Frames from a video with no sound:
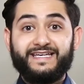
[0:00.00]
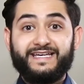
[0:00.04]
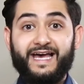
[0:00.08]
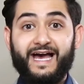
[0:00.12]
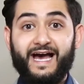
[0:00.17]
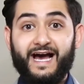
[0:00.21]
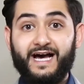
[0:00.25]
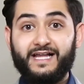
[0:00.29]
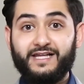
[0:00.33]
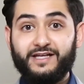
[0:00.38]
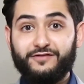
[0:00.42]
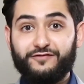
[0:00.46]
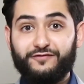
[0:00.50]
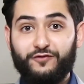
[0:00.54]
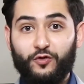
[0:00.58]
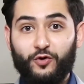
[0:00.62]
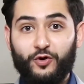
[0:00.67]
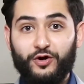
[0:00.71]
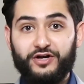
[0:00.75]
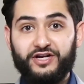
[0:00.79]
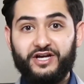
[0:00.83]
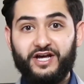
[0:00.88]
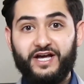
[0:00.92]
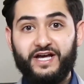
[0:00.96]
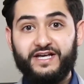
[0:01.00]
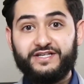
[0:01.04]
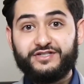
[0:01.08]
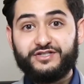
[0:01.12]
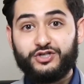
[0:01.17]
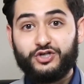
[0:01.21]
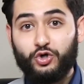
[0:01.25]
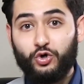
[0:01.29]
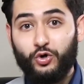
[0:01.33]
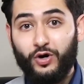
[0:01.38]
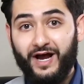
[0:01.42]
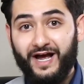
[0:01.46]
California is
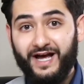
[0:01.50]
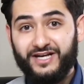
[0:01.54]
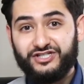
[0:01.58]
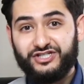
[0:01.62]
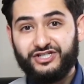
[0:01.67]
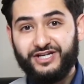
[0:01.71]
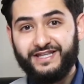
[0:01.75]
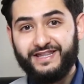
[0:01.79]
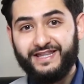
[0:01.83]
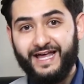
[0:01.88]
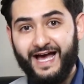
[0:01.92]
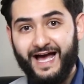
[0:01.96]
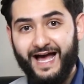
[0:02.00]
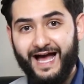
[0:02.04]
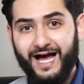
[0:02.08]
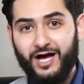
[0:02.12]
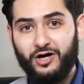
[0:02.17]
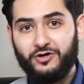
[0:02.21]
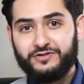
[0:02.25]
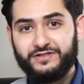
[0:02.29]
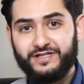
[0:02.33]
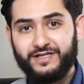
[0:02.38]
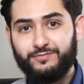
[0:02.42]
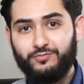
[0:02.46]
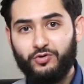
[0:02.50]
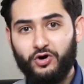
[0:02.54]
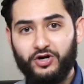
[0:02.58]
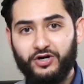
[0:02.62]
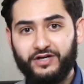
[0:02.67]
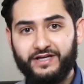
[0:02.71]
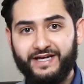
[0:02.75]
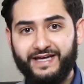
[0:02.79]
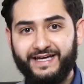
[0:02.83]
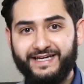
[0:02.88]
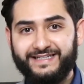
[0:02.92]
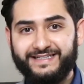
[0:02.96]
crashing the housing
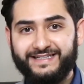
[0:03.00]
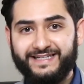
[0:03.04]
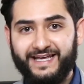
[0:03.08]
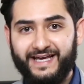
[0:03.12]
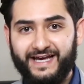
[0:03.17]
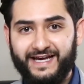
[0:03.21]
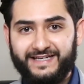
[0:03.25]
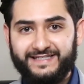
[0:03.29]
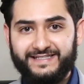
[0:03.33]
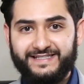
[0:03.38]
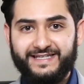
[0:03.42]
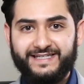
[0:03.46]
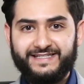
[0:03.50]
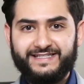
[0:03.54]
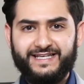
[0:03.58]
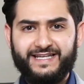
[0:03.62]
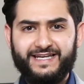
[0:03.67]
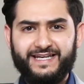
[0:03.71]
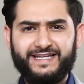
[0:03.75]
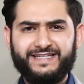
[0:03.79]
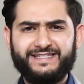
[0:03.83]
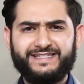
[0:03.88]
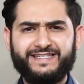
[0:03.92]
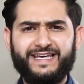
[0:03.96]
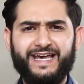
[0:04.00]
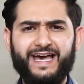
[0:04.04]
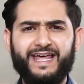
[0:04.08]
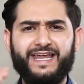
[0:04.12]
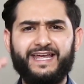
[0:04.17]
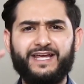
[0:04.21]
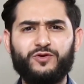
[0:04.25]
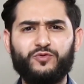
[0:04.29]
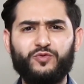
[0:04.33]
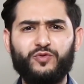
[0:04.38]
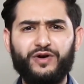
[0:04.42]
market in Texas and it's getting